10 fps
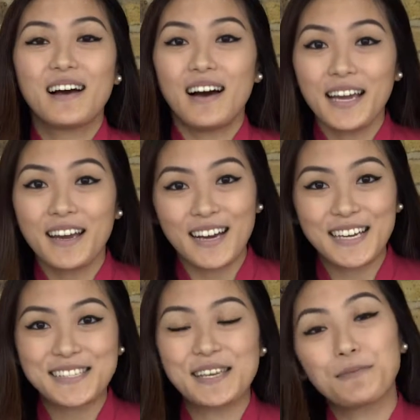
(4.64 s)
Hi
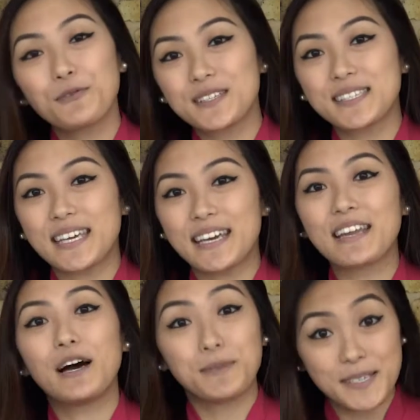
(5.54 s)
guys, I'm Christine.
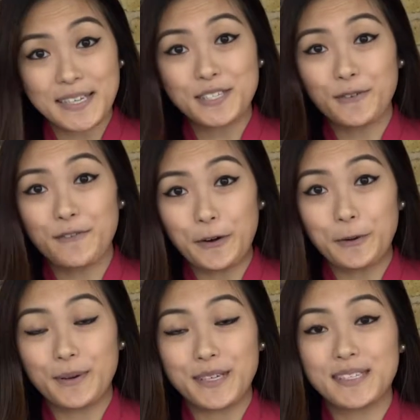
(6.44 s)
I'm the dental
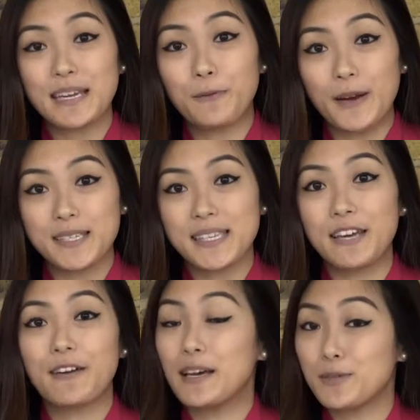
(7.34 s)
therapist that works
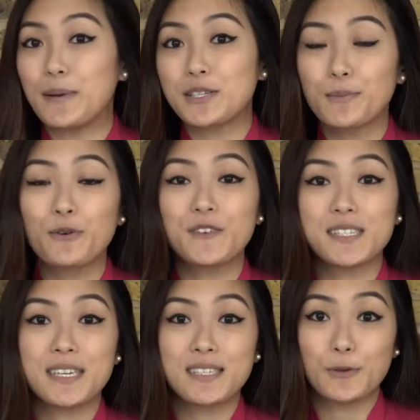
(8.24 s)
here at
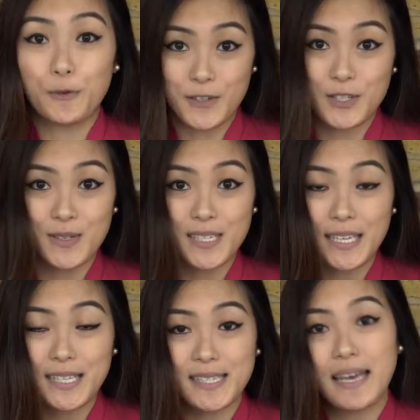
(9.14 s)
Metamorphosis
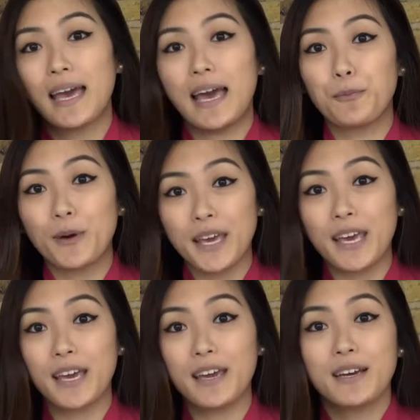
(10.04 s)
Orthodontics, and we're
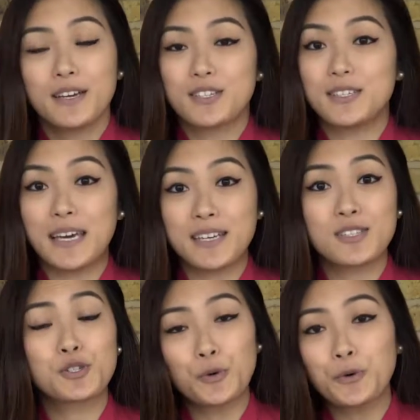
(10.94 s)
here today
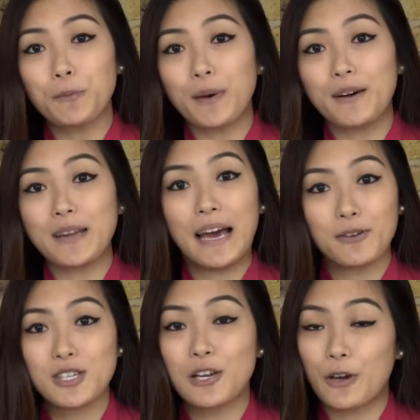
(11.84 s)
to talk about how
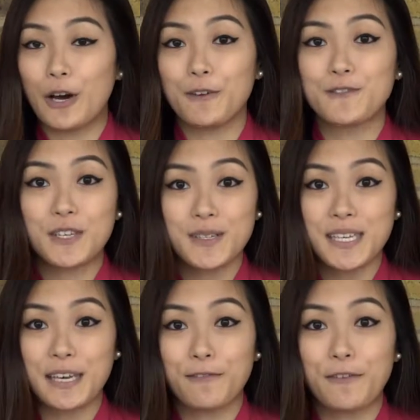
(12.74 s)
to look after your
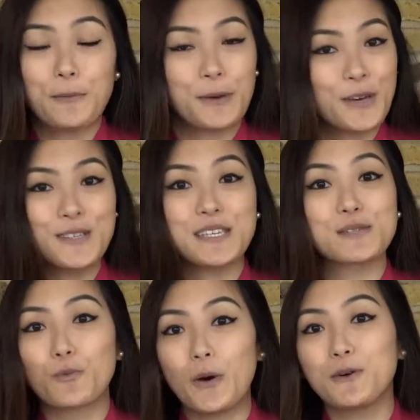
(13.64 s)
teeth because
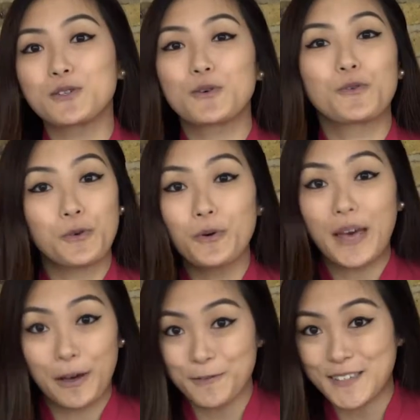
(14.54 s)
it's World Oral
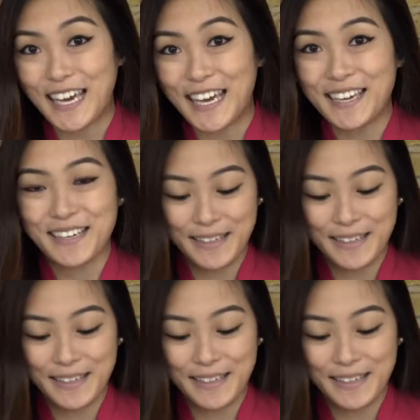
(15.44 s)
Health Day.